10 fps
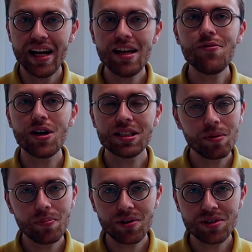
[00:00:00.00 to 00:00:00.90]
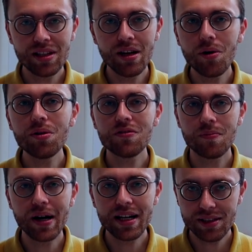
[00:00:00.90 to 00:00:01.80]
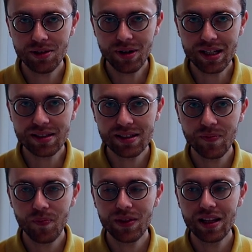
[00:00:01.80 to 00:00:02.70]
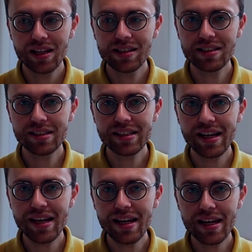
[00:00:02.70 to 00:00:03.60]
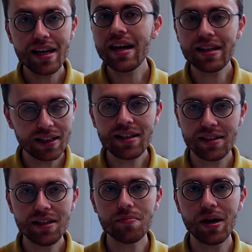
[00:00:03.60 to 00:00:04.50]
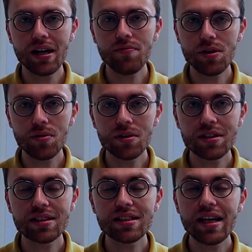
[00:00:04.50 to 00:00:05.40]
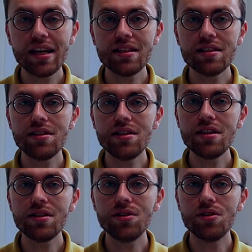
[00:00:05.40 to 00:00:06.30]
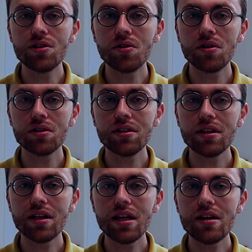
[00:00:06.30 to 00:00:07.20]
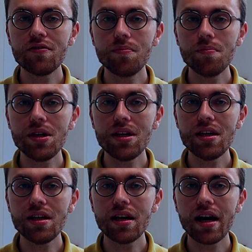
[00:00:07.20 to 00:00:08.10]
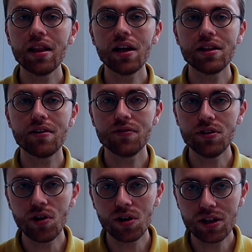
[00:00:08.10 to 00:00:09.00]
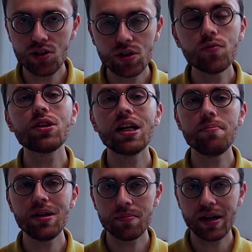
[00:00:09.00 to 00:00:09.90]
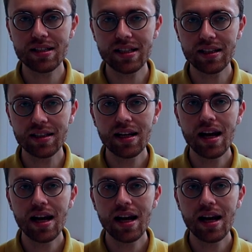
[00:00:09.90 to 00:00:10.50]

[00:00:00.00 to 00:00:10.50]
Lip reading: If you ask me personally, all of my degrees, they, at least in my view, they did not give me a lot of knowledge. What I mean by that?